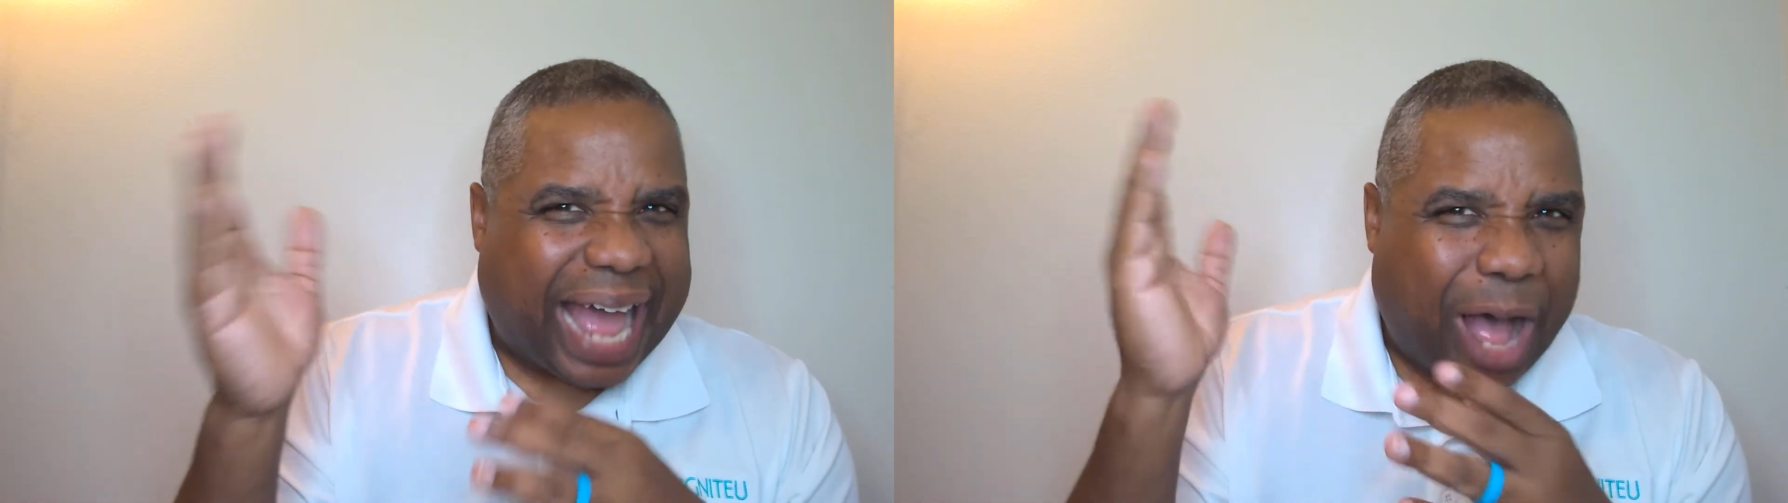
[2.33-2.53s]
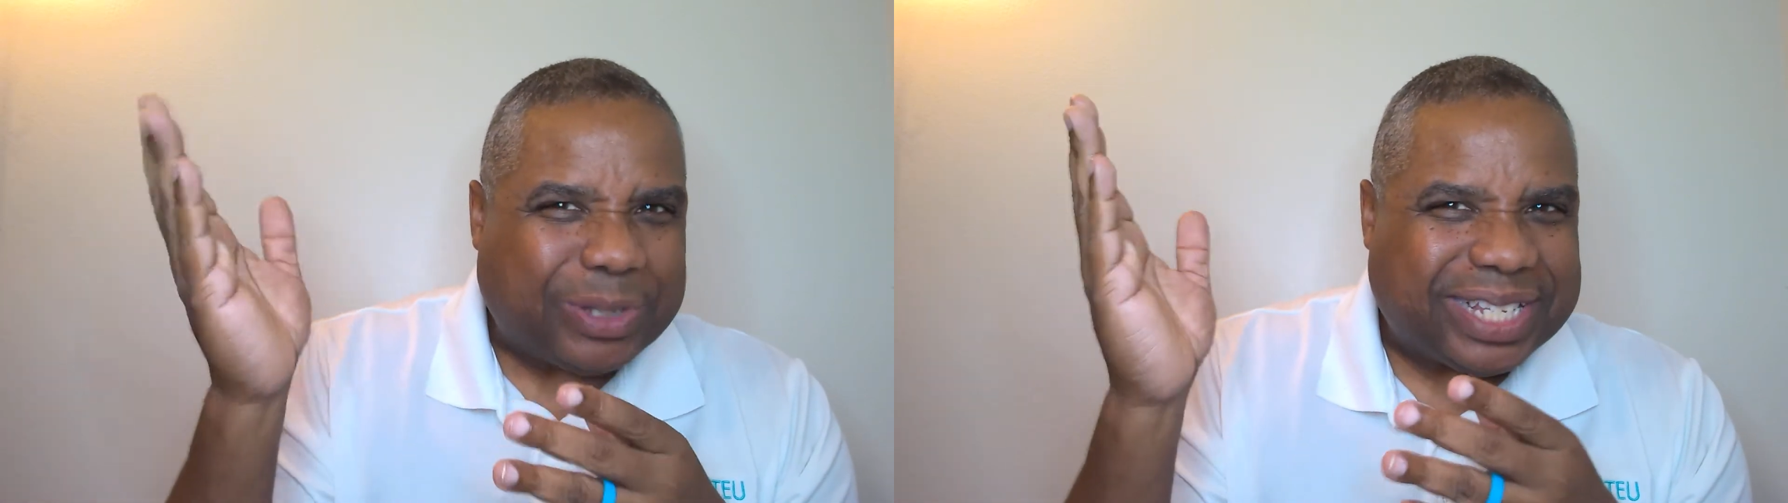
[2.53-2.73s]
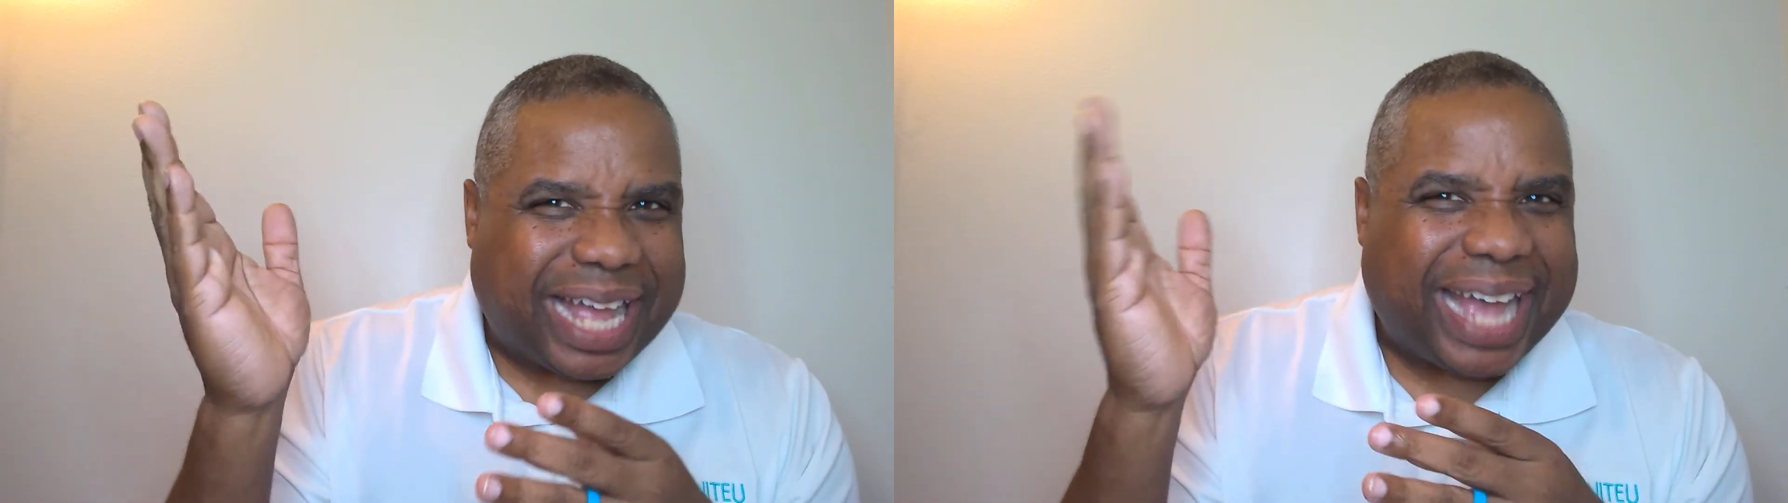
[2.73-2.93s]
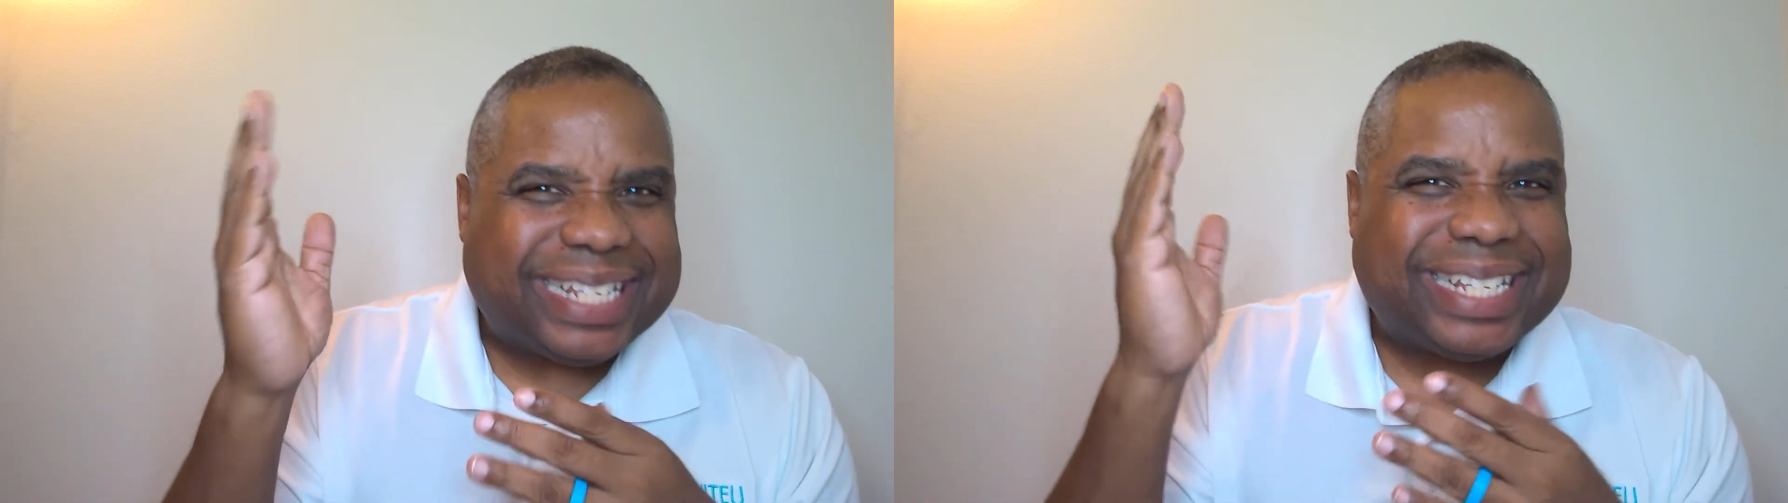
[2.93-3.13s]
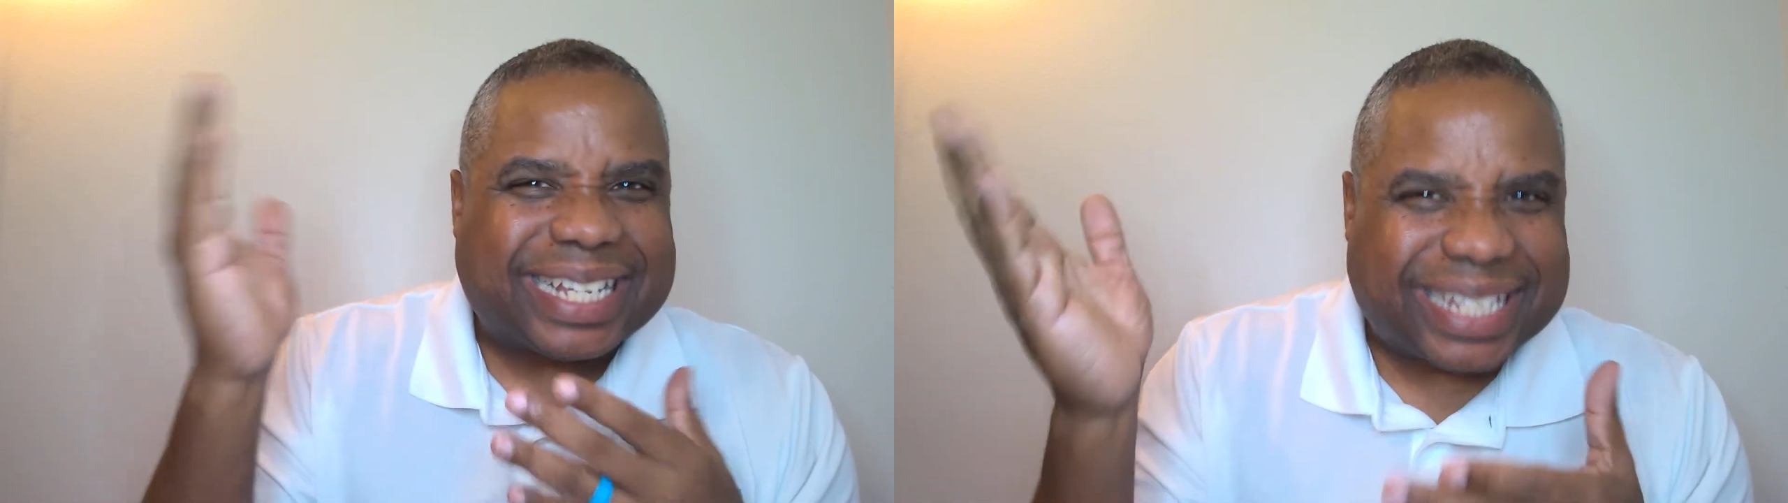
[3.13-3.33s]
outside
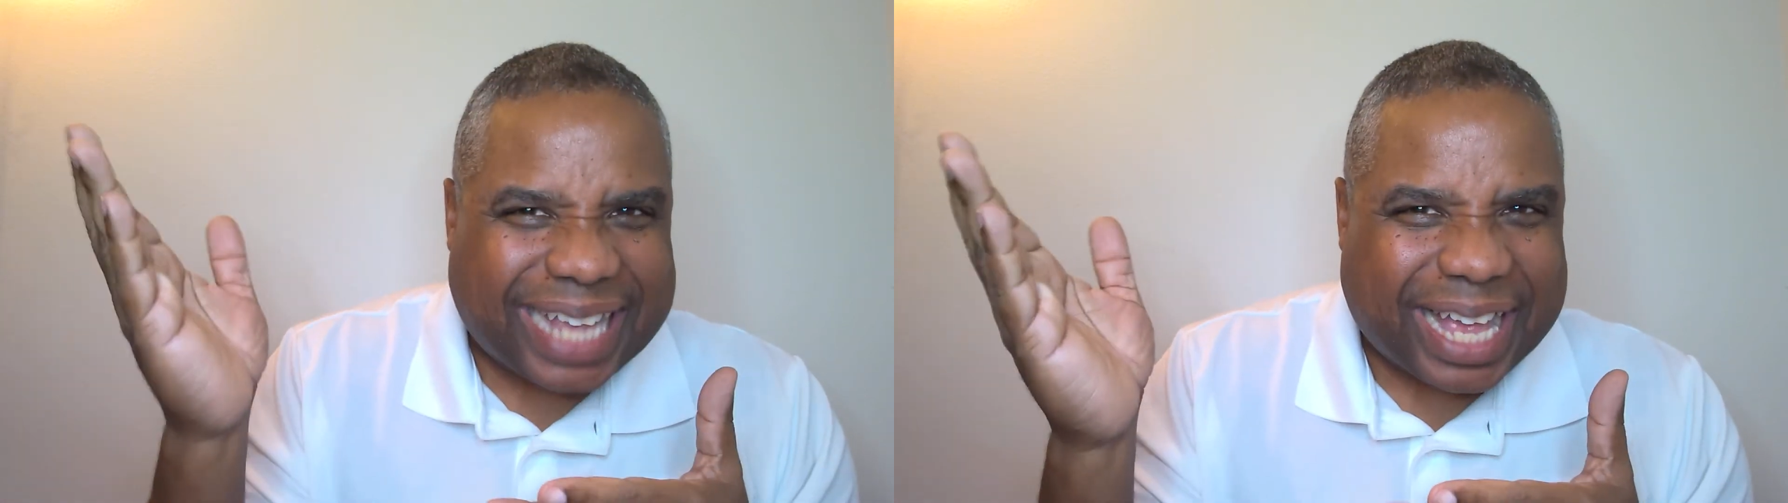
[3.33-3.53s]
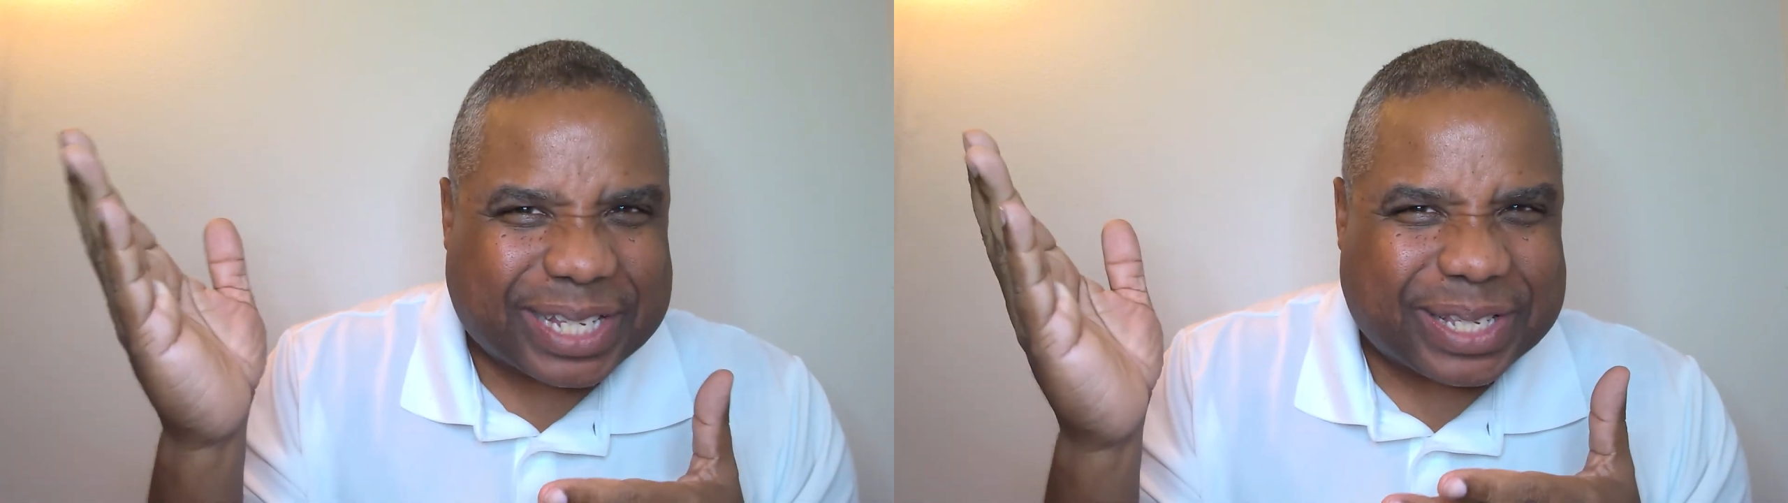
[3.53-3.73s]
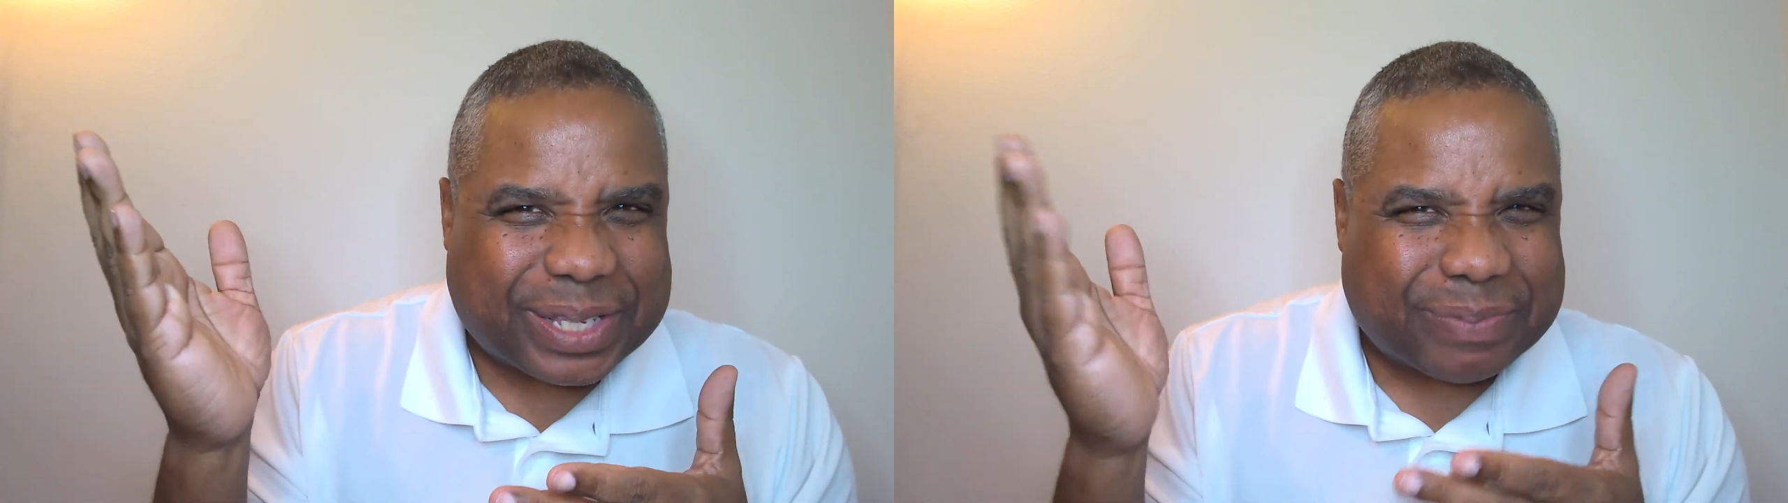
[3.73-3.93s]
success,